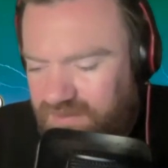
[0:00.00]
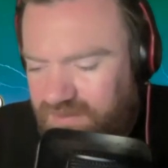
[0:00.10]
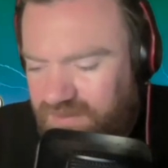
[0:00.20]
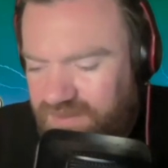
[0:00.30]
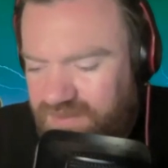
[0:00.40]

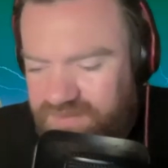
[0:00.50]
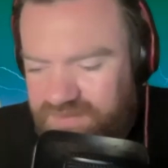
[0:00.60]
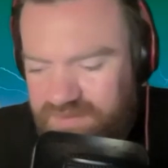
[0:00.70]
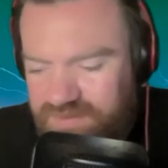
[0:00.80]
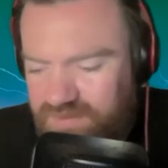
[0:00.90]

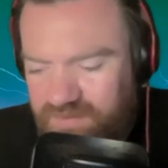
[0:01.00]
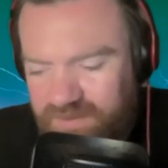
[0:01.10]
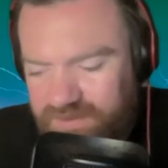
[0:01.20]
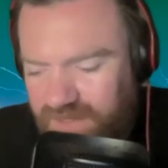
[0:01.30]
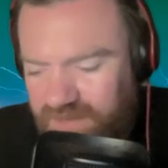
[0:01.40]
It's not
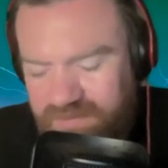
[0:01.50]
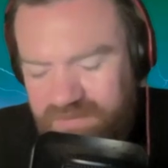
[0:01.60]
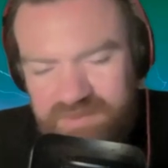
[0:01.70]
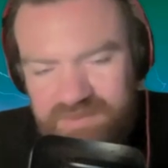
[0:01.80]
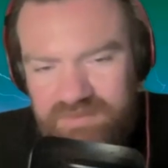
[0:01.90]
worth 8
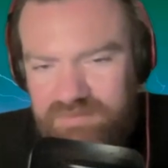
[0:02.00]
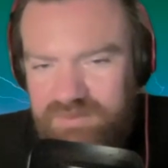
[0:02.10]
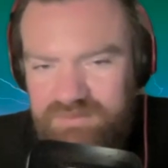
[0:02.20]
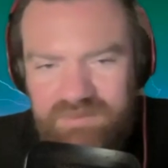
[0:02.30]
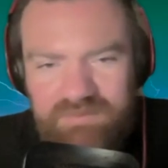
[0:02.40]
points. It's not
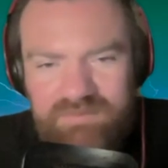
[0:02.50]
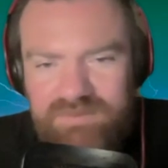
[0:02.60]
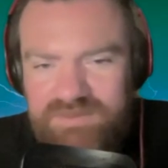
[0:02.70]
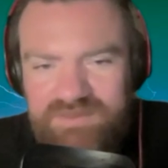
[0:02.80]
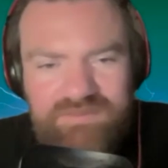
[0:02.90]
worth 12
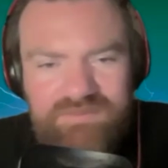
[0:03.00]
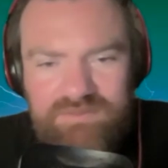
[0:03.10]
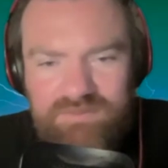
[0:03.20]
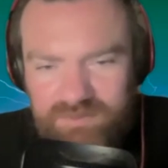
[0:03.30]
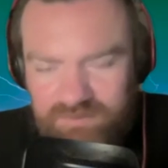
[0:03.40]
points. It's still
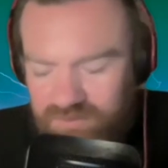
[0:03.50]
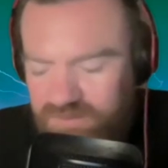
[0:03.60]
just worth four